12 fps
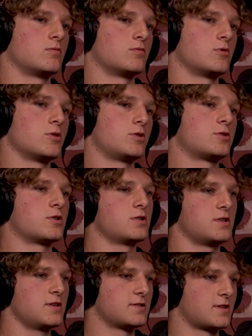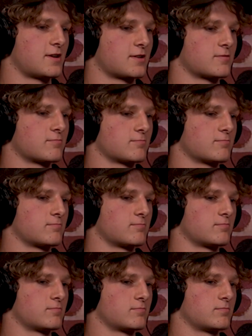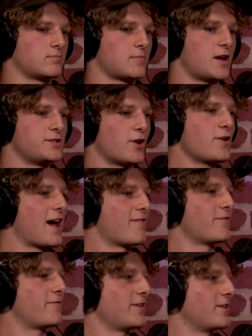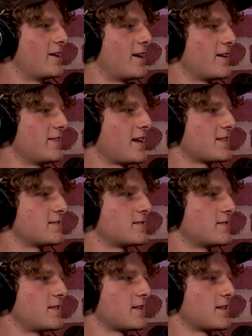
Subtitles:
Well, the truth is, like, I don't have it figured out, and that's